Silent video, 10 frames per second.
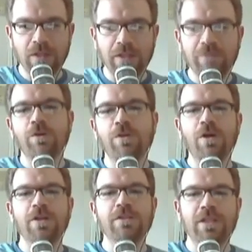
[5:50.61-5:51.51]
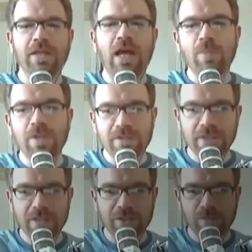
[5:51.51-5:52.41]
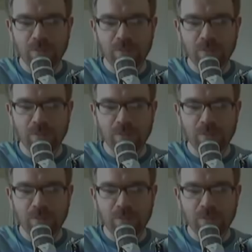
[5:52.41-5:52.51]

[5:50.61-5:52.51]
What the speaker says: Leave your thoughts in the comments section